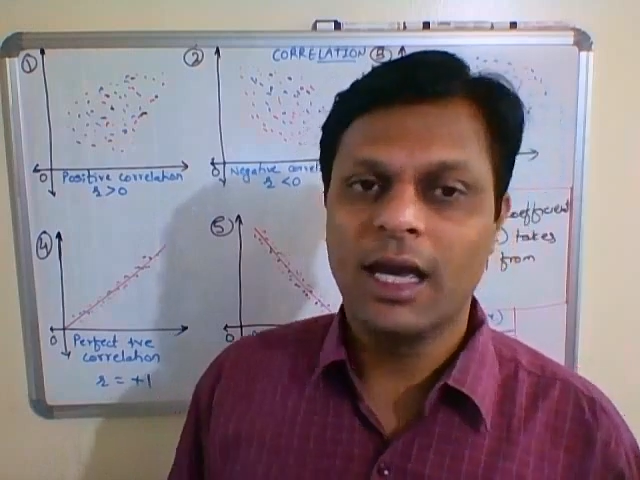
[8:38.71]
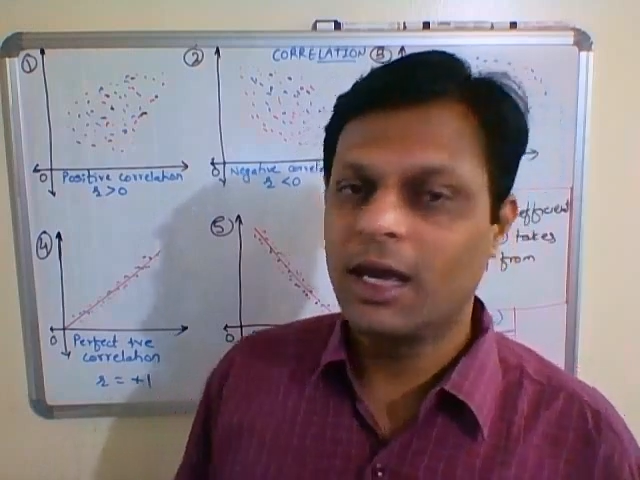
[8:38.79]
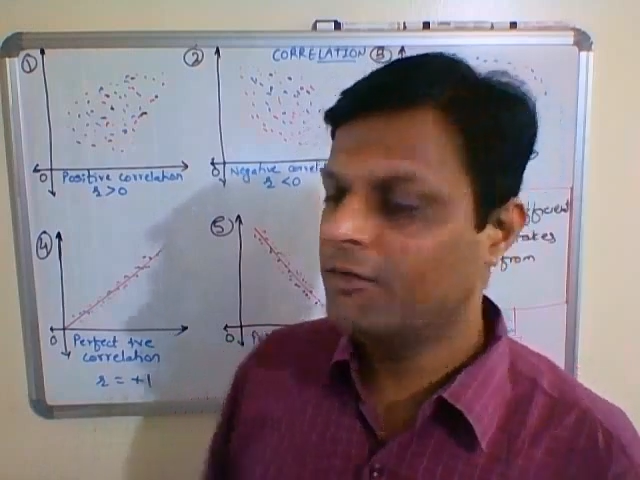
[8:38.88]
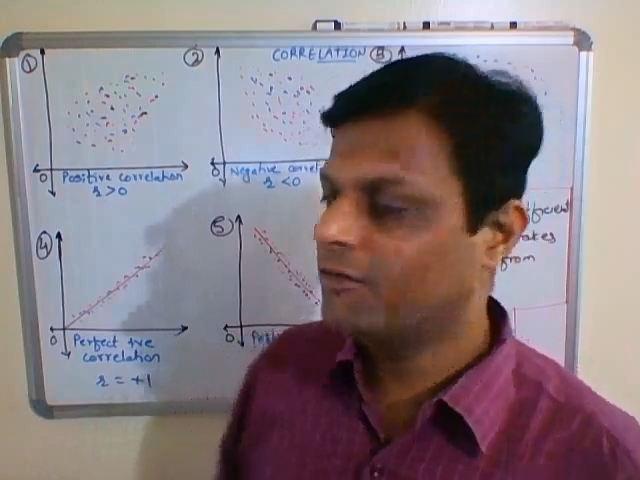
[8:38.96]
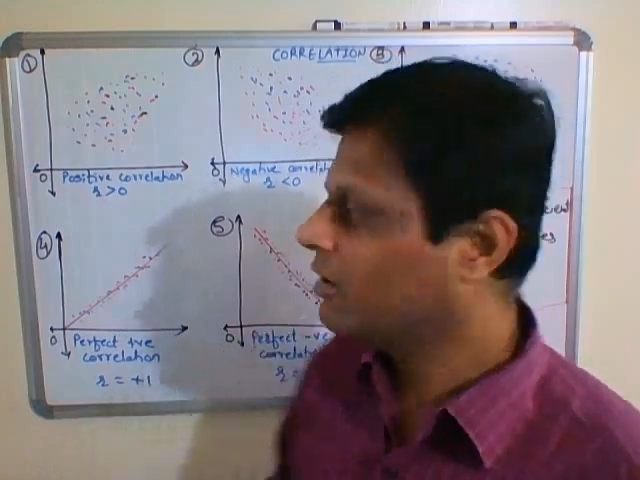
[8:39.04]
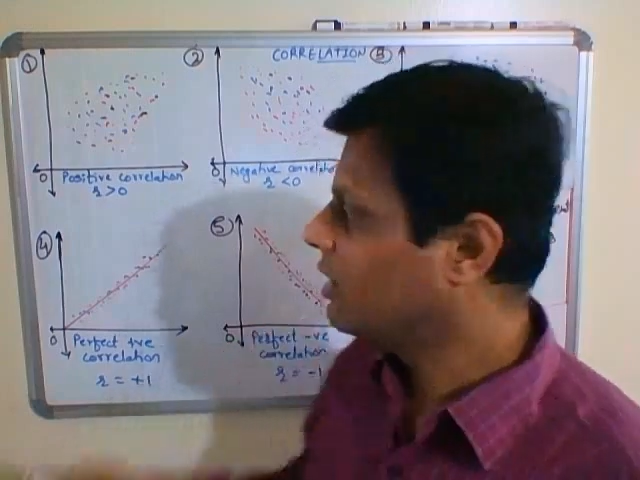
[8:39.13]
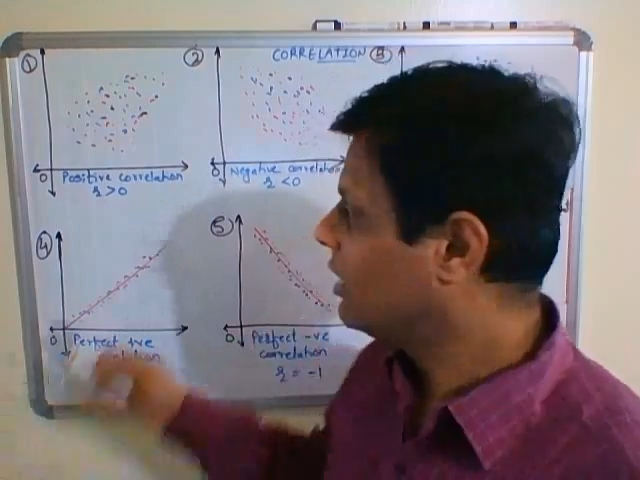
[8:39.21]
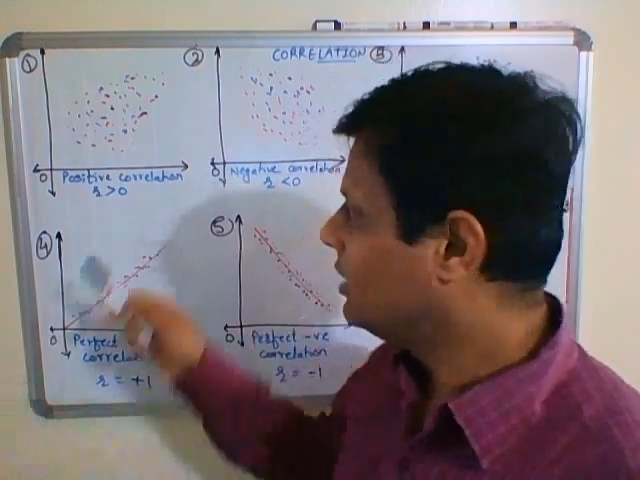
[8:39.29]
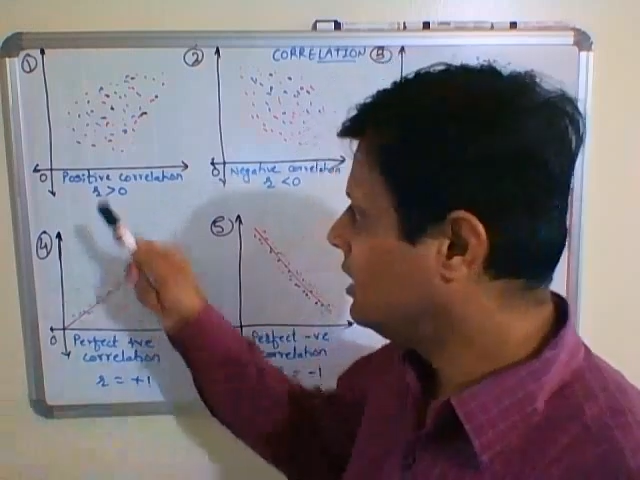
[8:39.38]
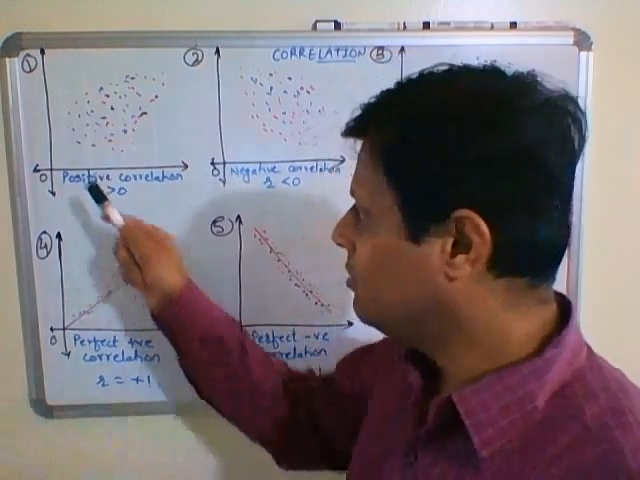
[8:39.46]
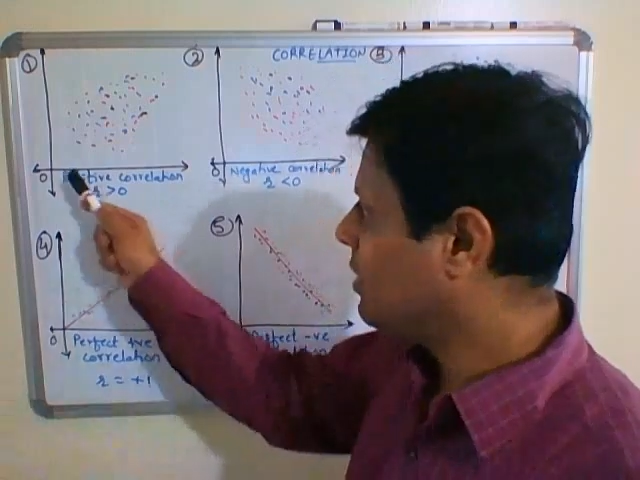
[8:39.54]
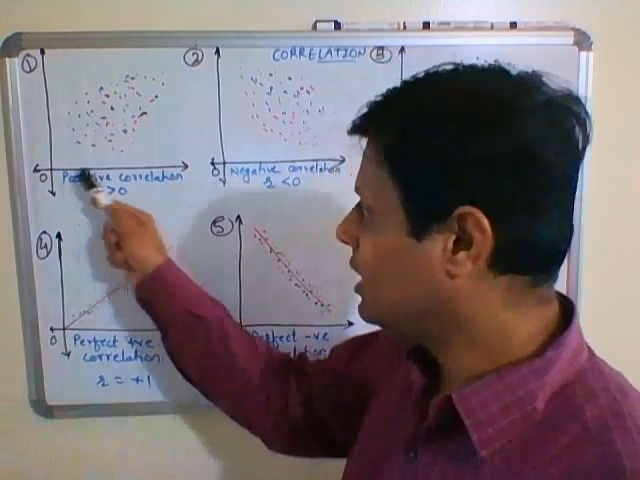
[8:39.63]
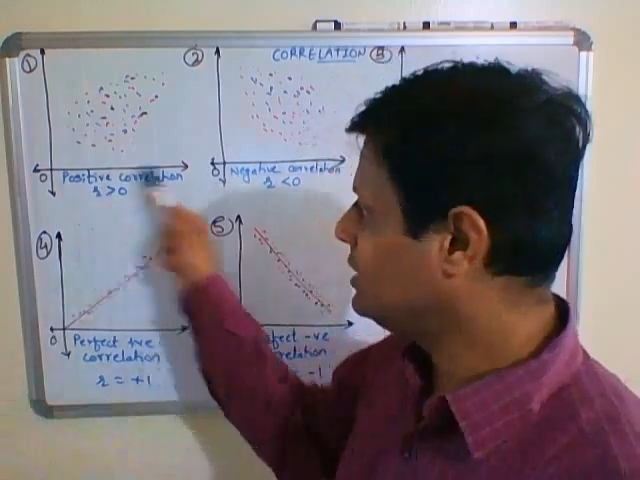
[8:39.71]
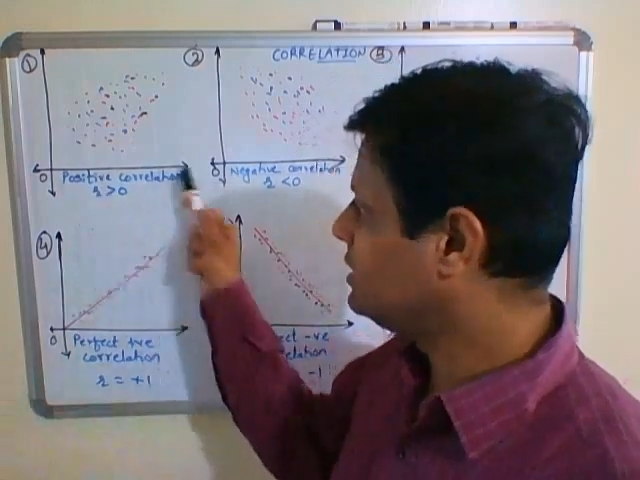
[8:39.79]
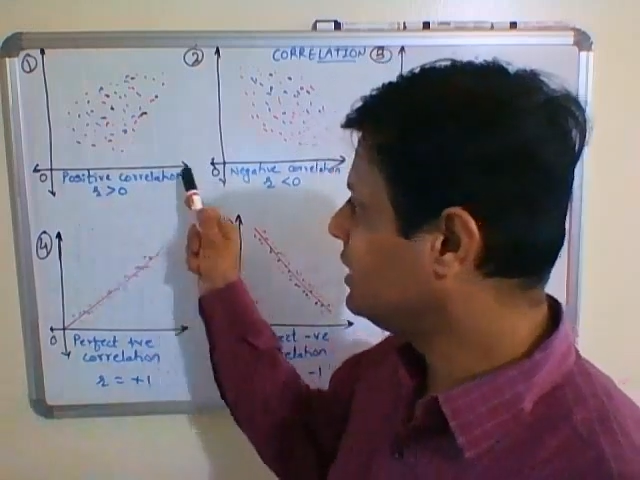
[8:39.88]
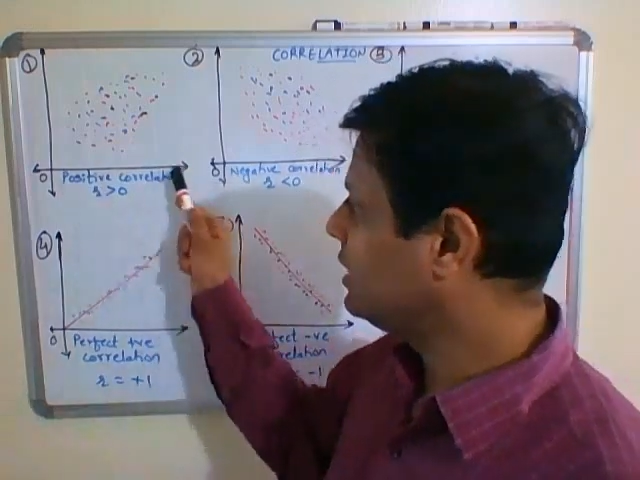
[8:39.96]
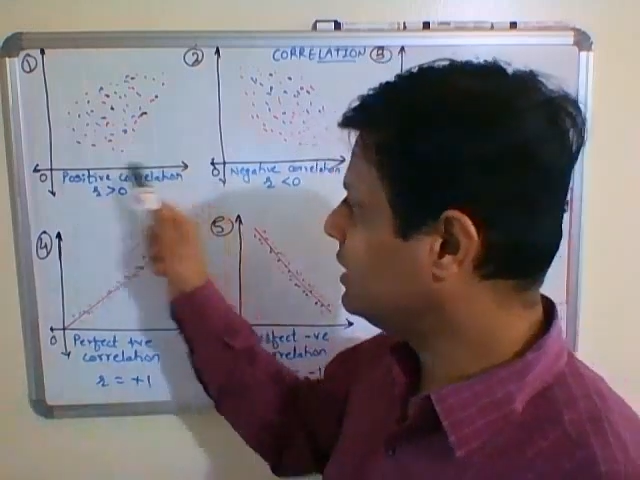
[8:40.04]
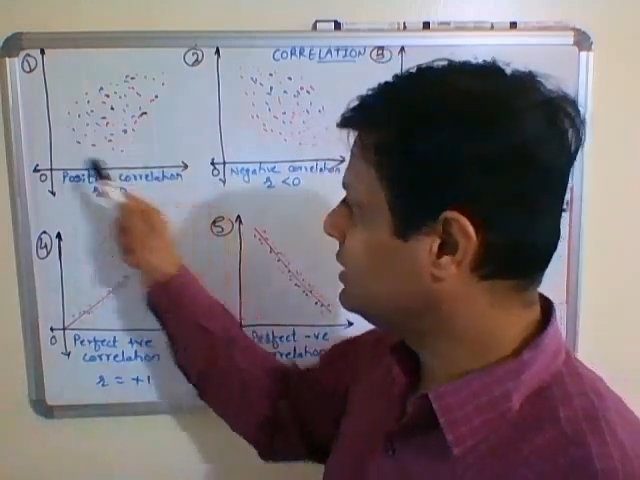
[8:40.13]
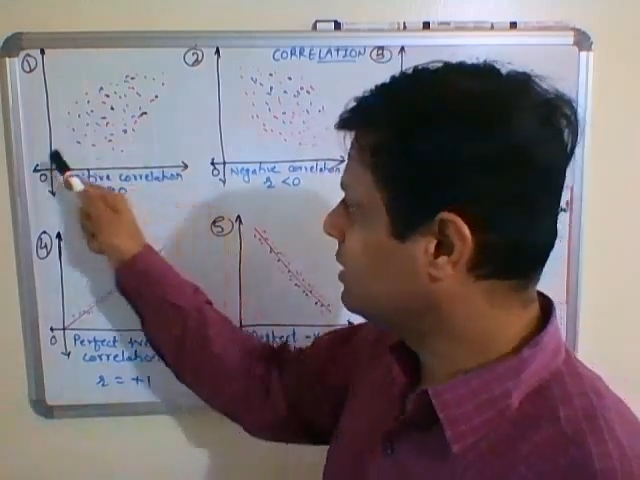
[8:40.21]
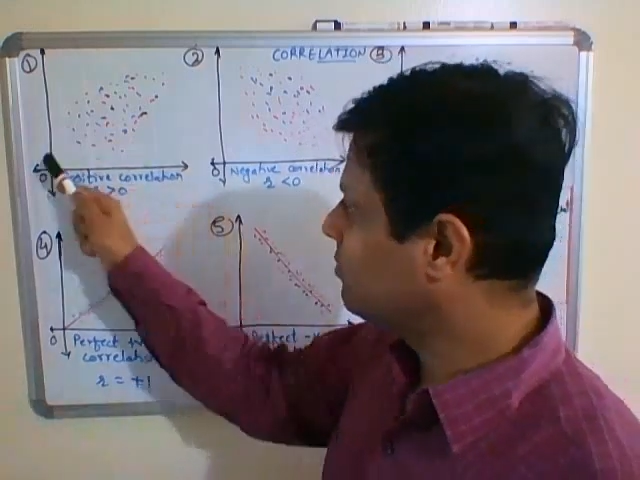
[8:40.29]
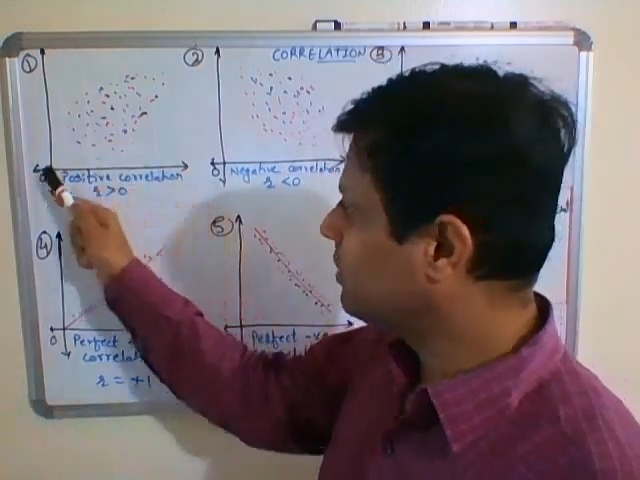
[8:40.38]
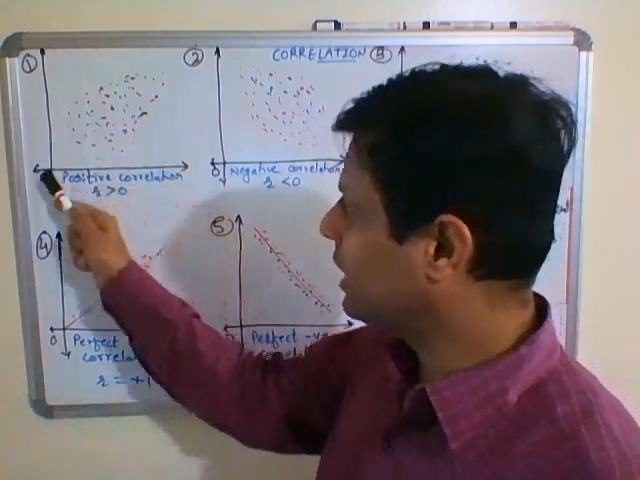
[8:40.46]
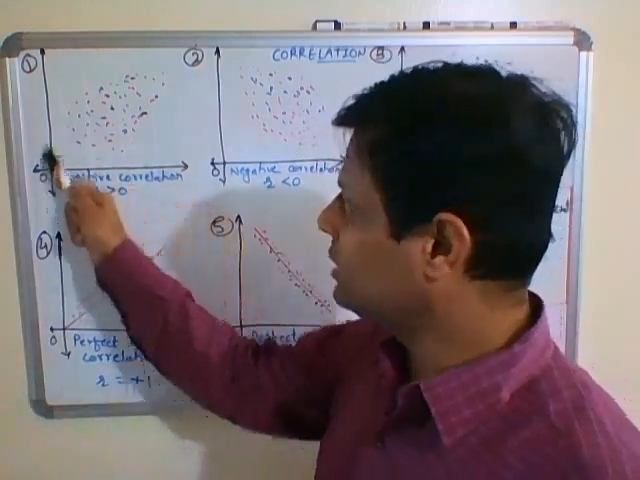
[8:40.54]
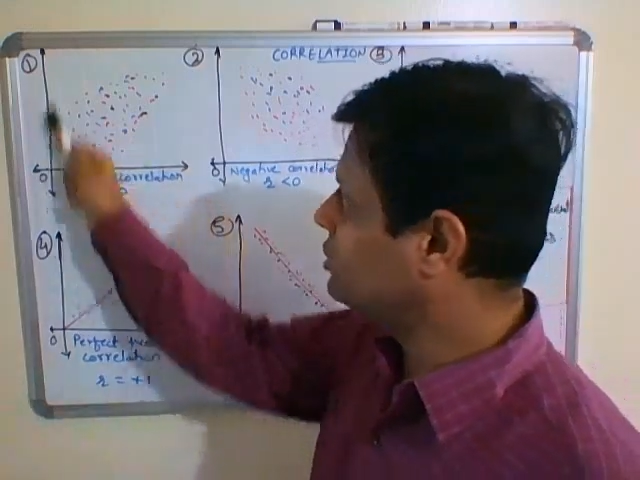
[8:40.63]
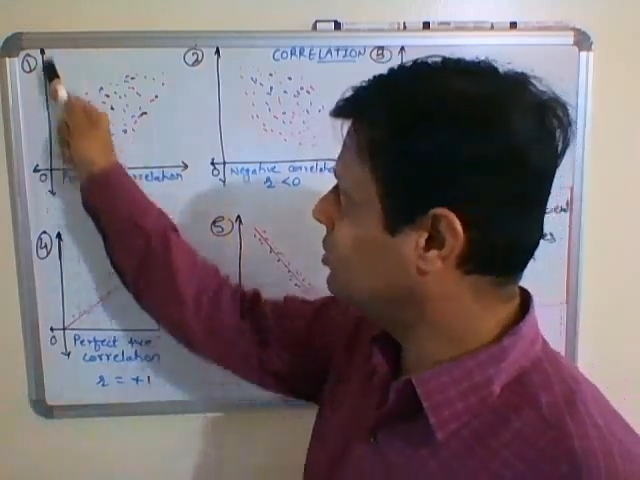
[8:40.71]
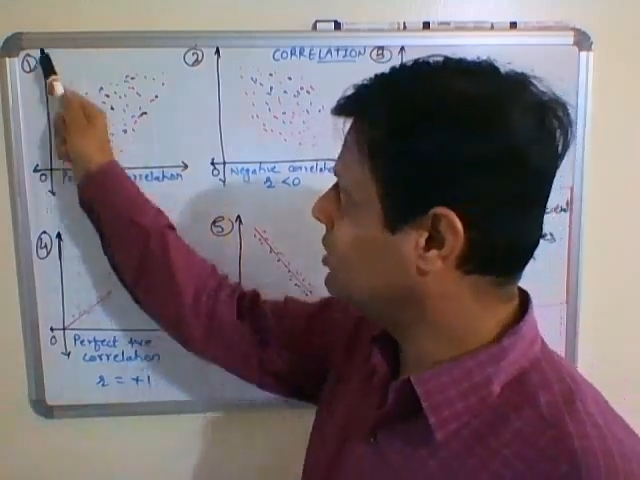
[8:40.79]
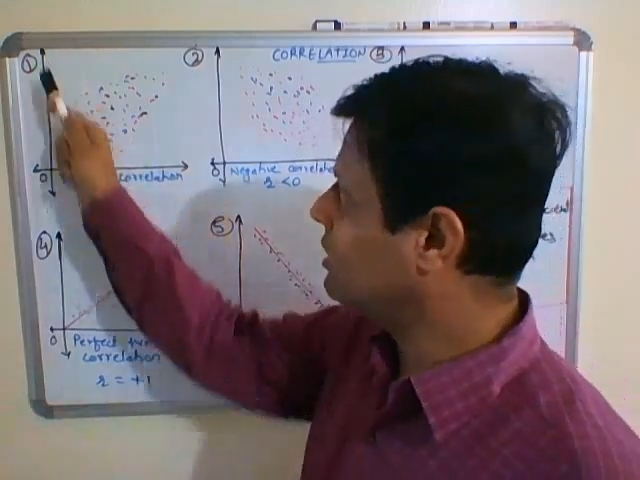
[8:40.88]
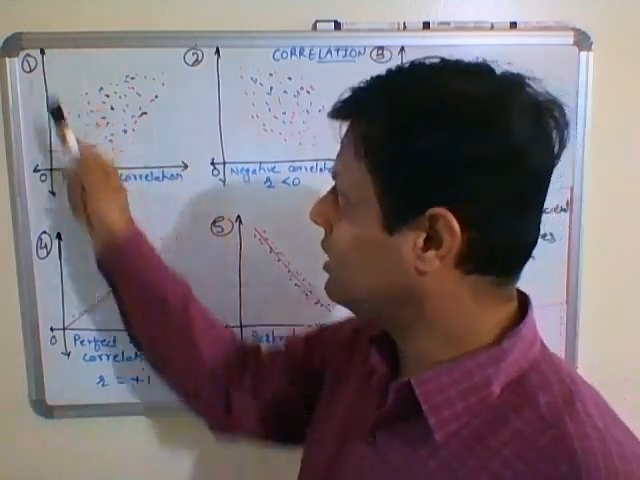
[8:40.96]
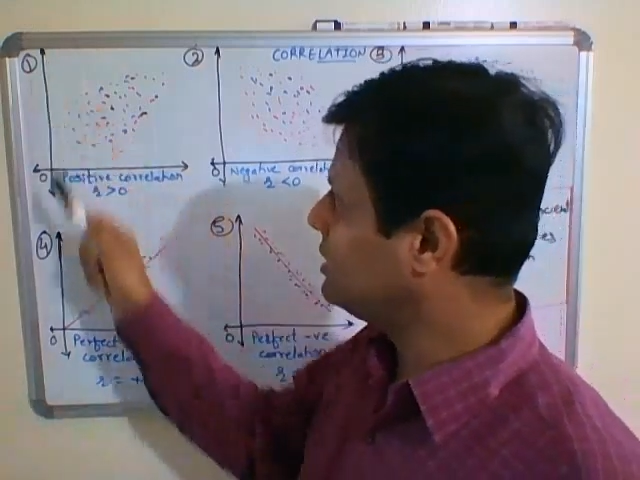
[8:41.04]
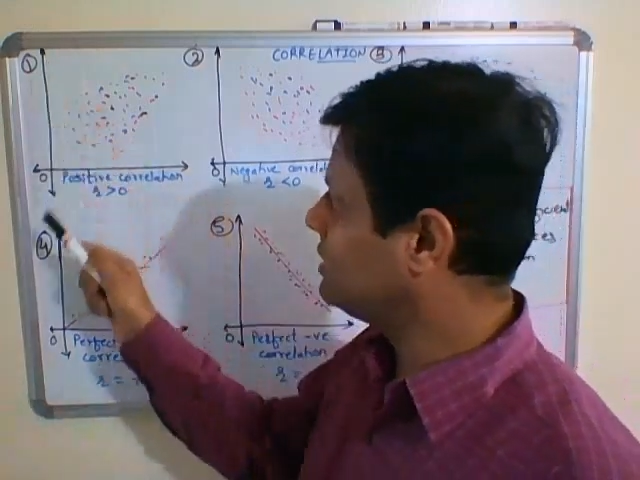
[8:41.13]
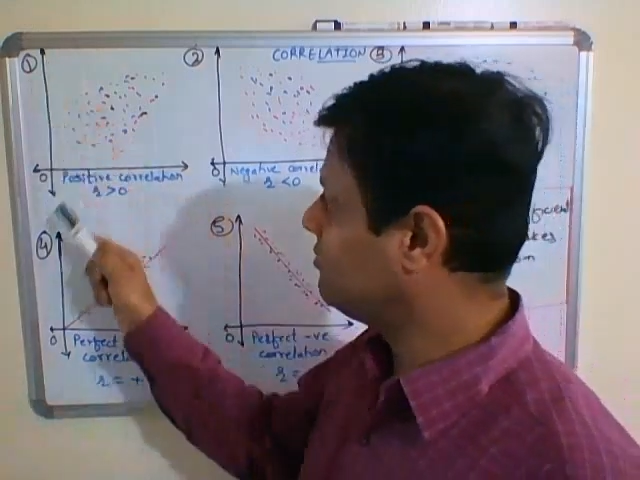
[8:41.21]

If demand is increasing, price should increase.